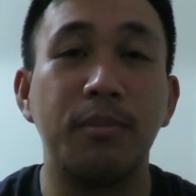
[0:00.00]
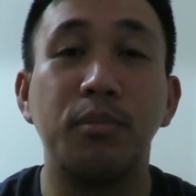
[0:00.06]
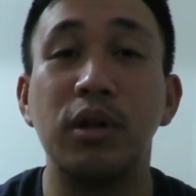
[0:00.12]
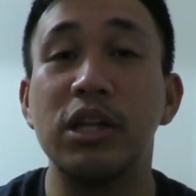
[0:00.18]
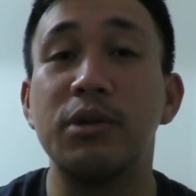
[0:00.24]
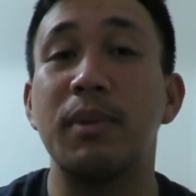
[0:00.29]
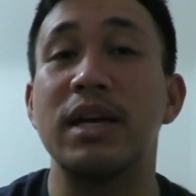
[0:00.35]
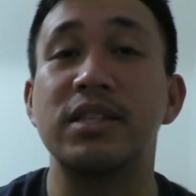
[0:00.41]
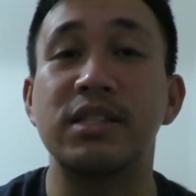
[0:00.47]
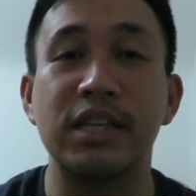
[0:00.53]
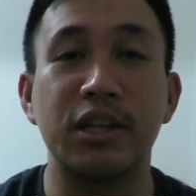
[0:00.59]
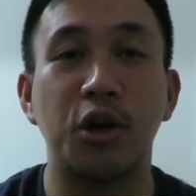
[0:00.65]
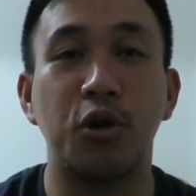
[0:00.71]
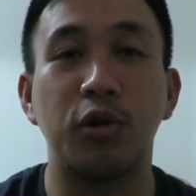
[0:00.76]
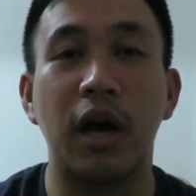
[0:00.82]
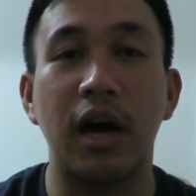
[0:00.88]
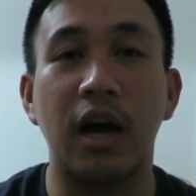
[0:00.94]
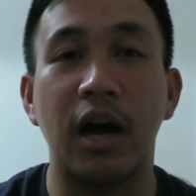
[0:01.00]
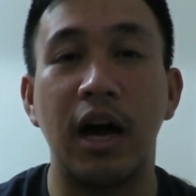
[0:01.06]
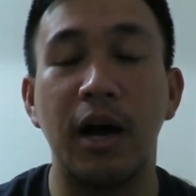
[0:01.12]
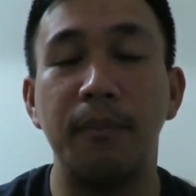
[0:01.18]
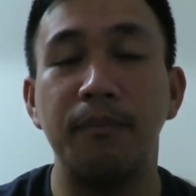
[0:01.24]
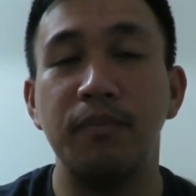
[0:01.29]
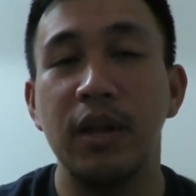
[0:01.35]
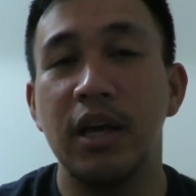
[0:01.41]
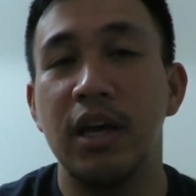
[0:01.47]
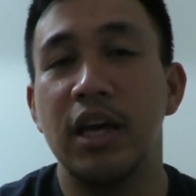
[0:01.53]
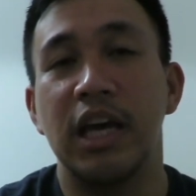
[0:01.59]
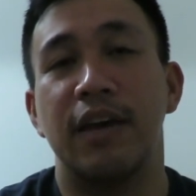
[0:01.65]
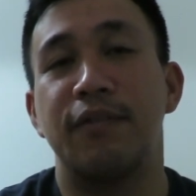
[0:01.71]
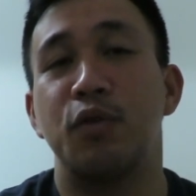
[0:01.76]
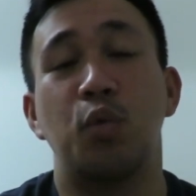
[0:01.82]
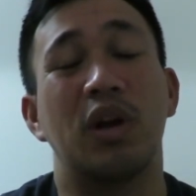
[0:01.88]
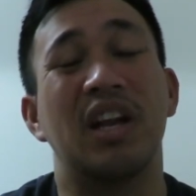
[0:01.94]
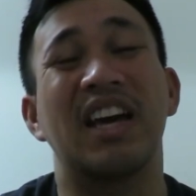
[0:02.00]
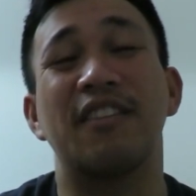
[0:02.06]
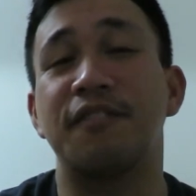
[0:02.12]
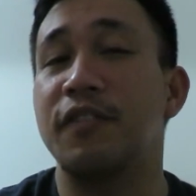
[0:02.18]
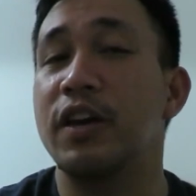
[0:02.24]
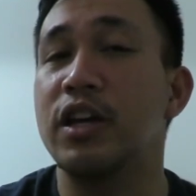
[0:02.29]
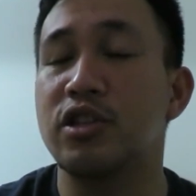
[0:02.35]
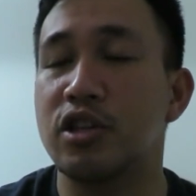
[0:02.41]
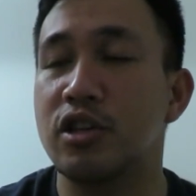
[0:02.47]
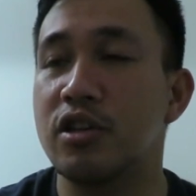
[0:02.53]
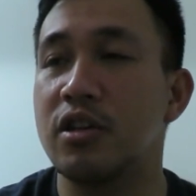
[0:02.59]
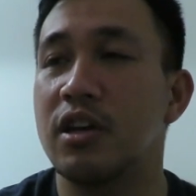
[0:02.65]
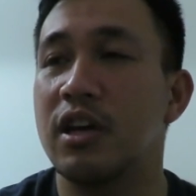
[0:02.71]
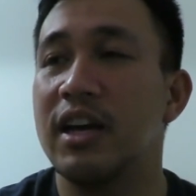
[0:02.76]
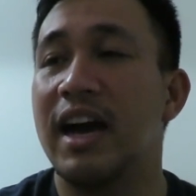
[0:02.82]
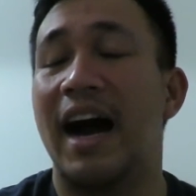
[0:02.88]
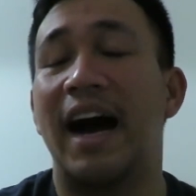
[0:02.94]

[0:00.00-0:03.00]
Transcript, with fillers: at bullymastino.com if you want to get featured.